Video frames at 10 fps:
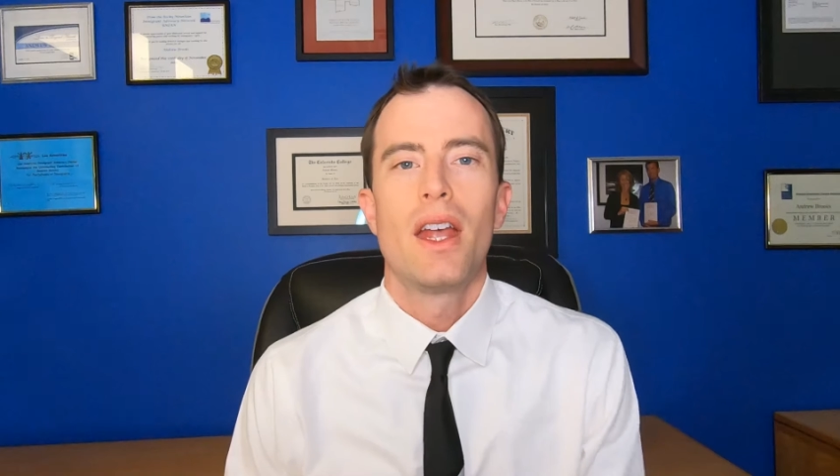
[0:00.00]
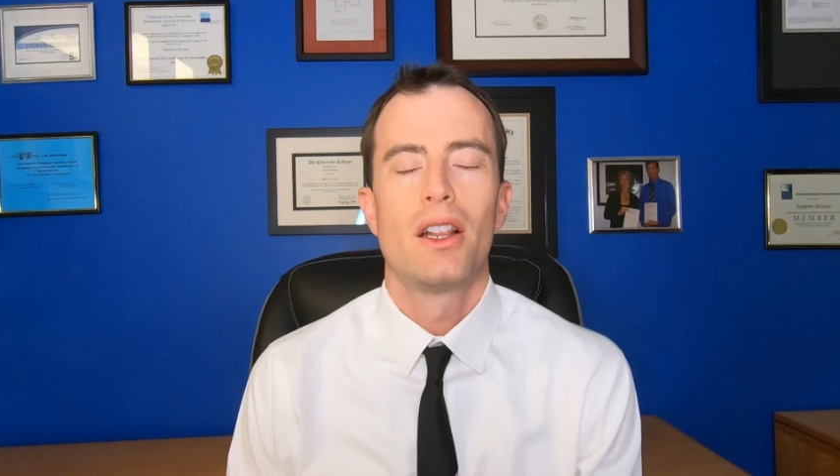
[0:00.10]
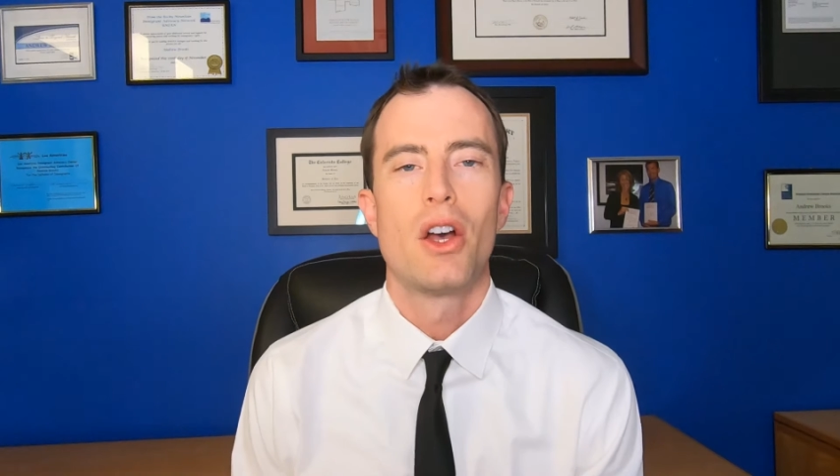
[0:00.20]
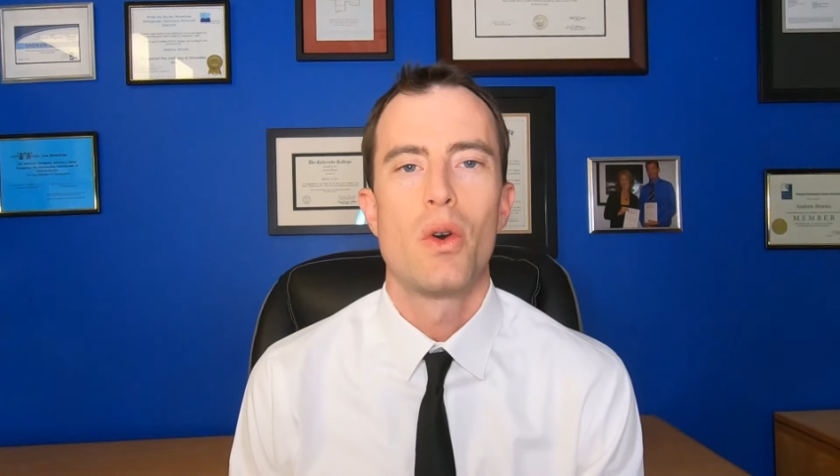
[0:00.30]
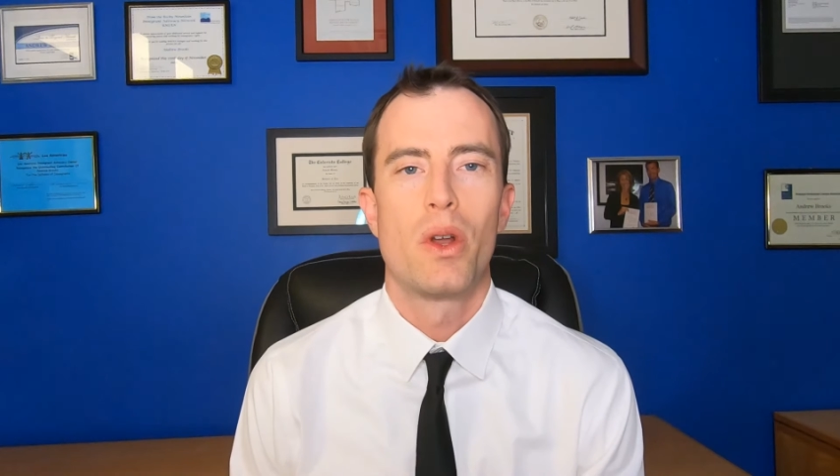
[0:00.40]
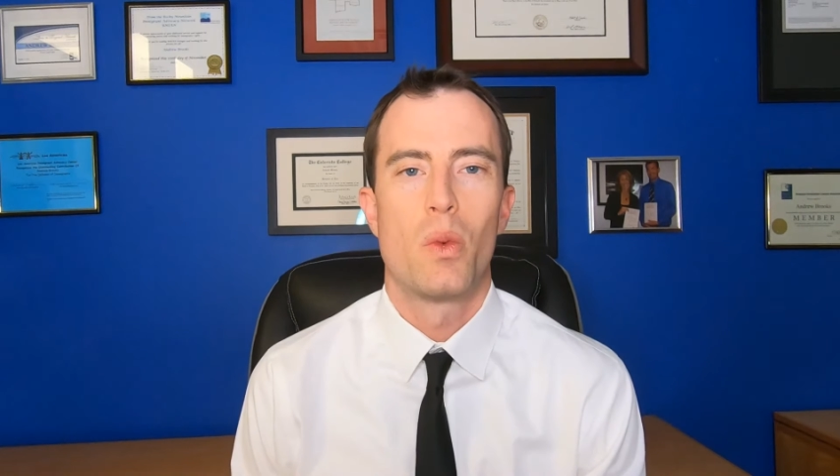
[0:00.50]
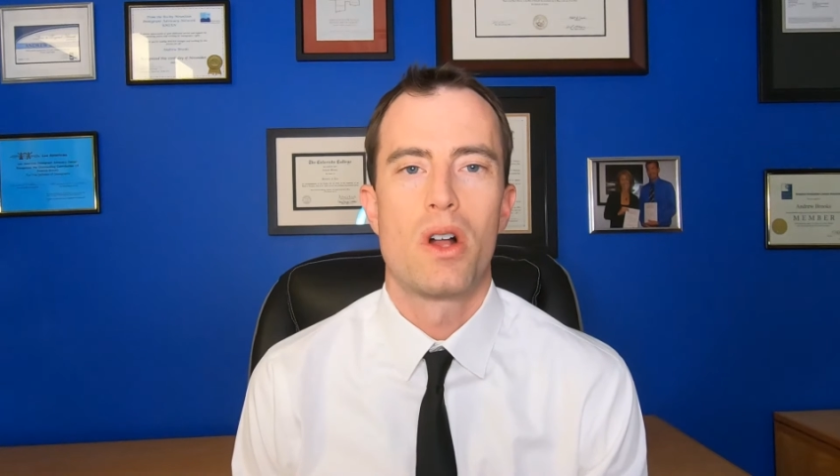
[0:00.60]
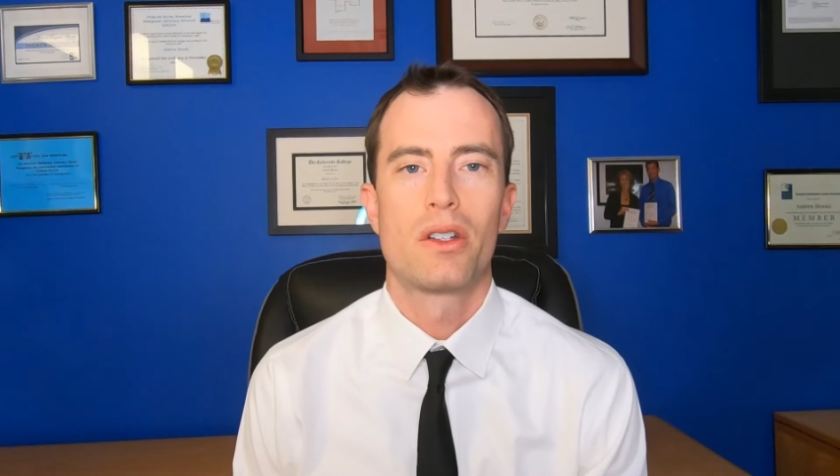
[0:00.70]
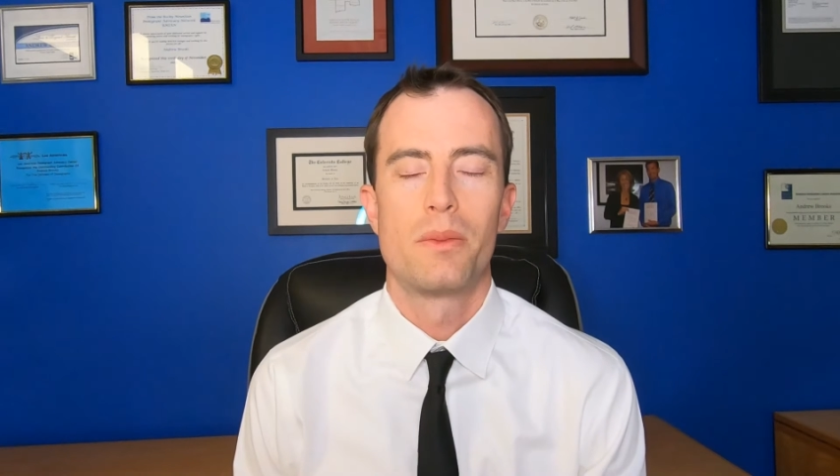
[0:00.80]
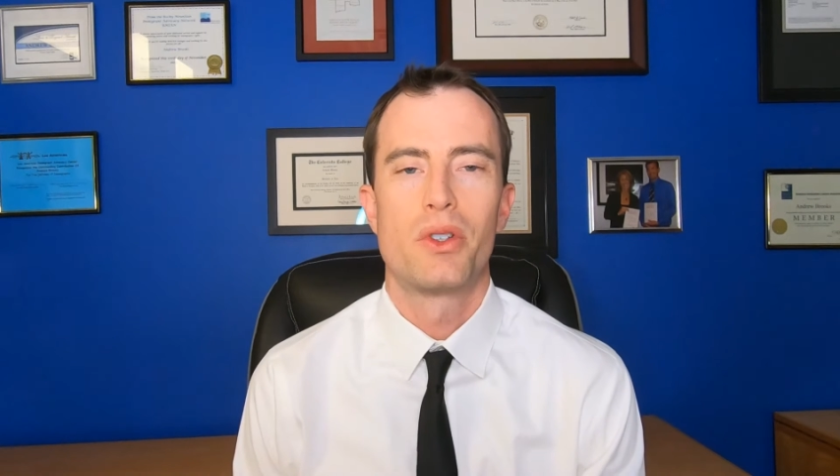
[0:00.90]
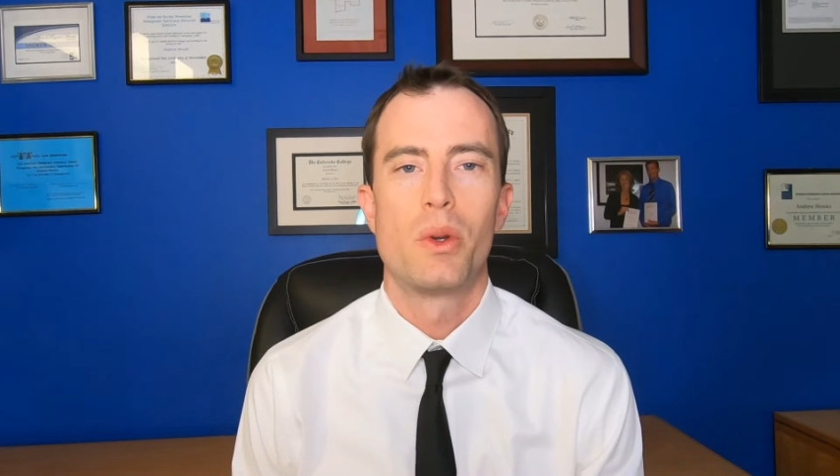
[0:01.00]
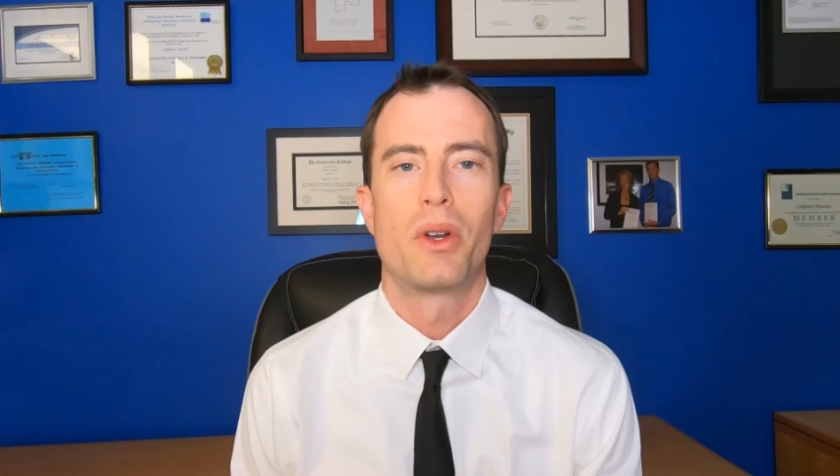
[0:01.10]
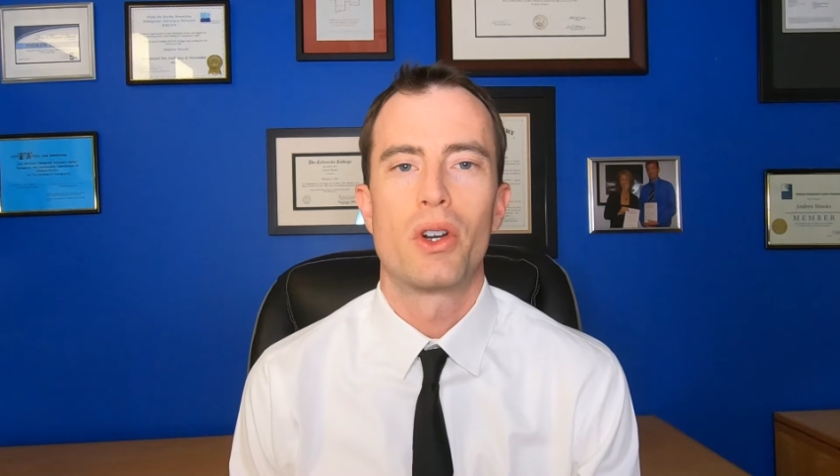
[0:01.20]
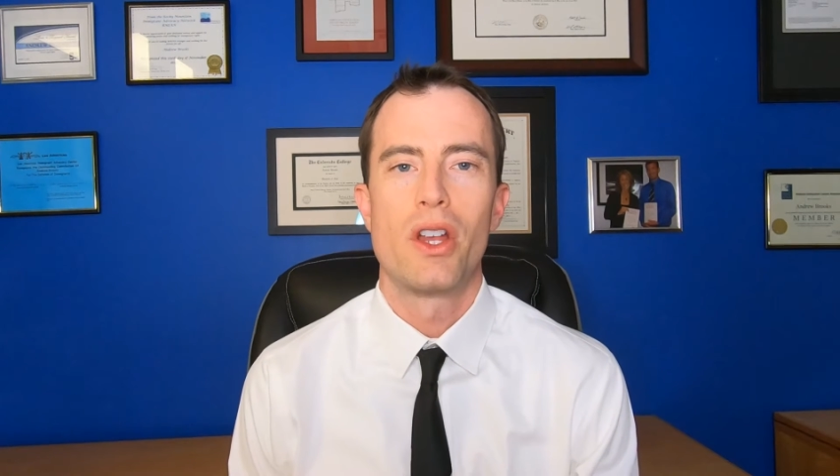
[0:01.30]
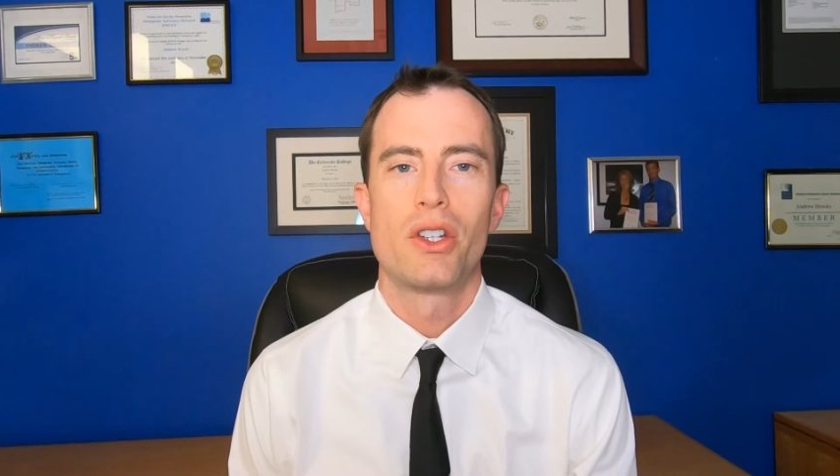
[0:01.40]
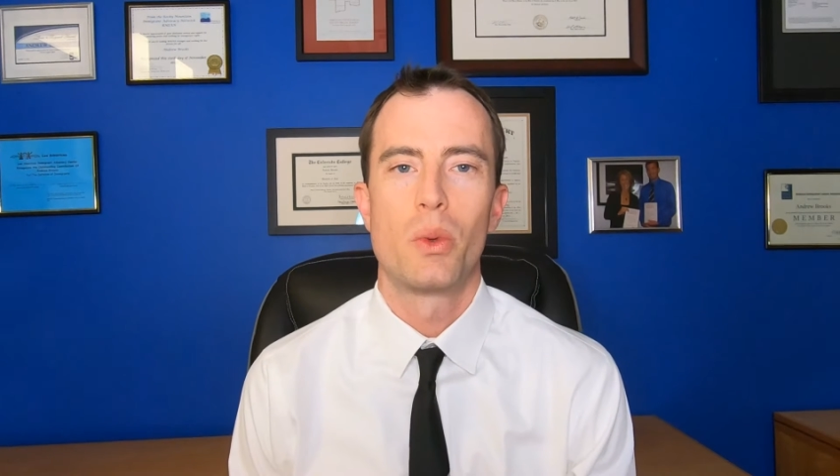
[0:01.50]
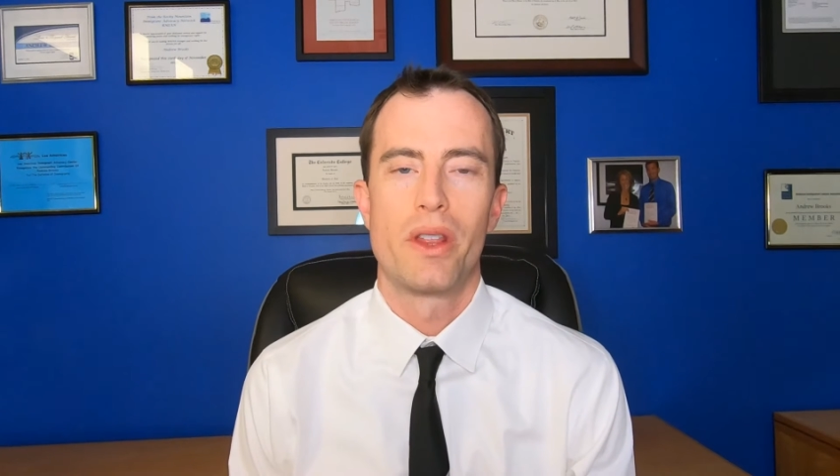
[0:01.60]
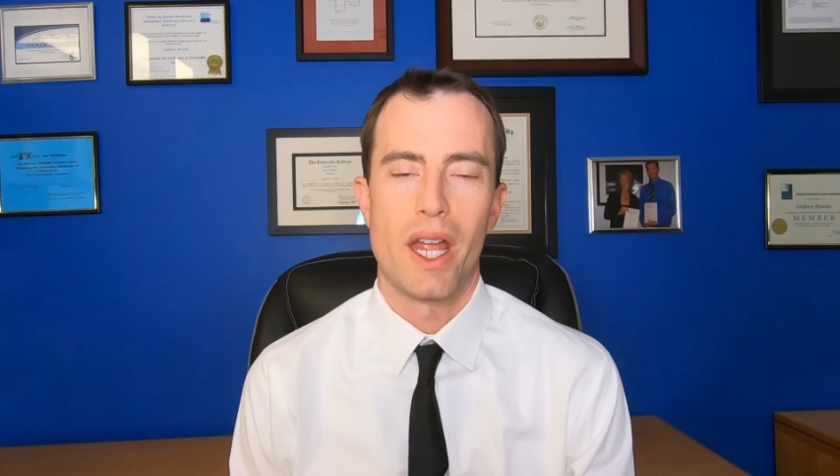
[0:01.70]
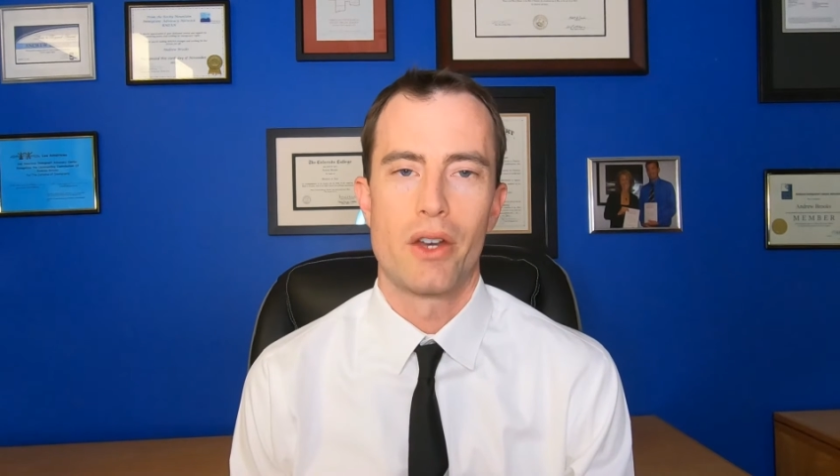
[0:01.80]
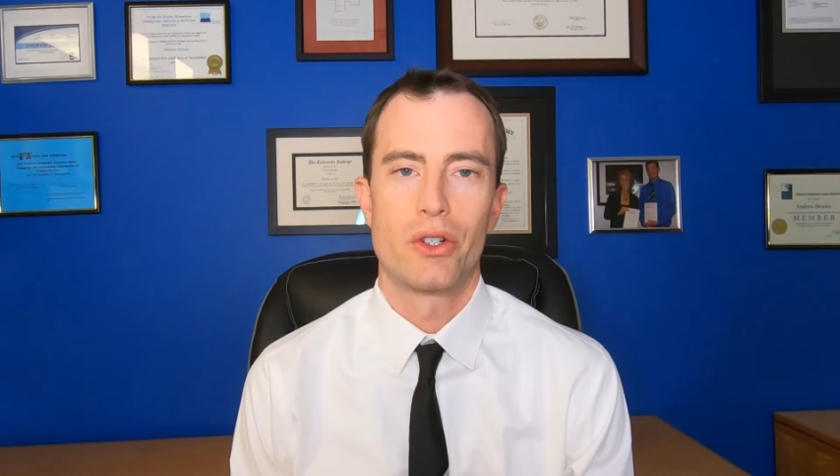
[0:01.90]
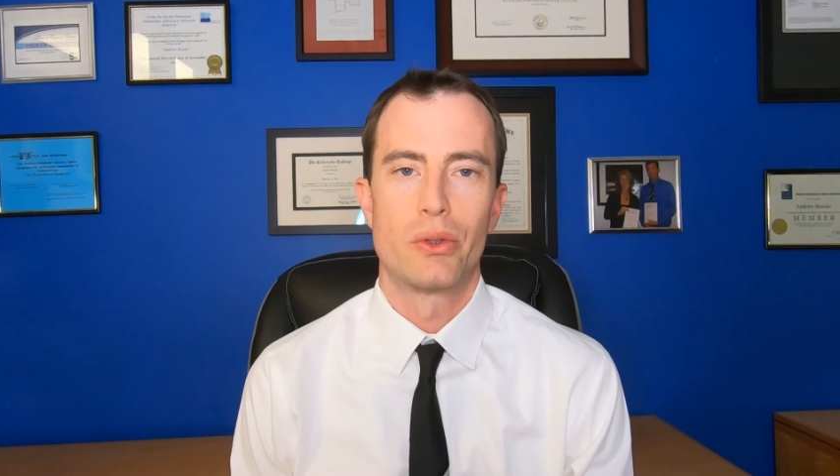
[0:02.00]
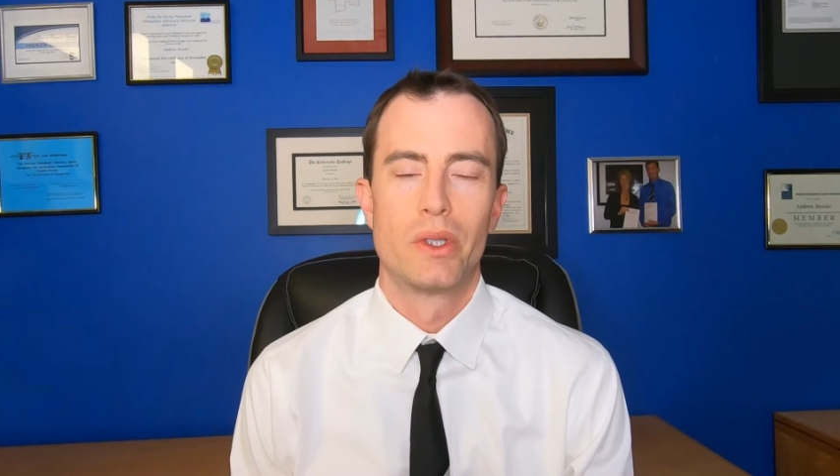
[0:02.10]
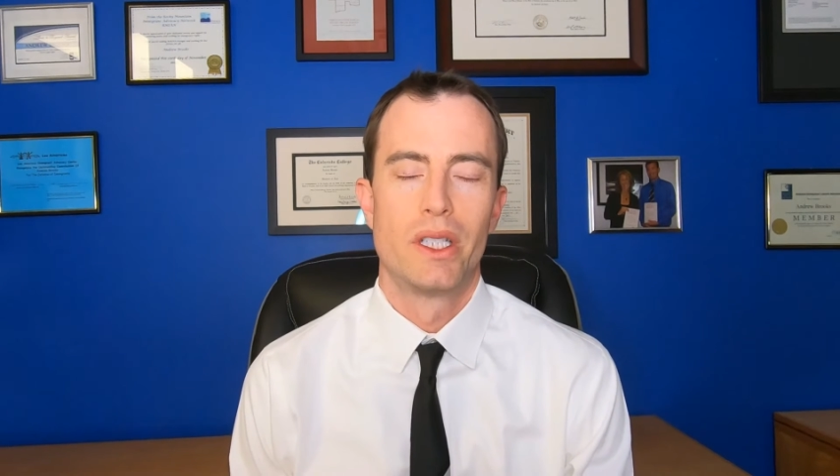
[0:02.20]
Hello and welcome to Immigration with Andrew.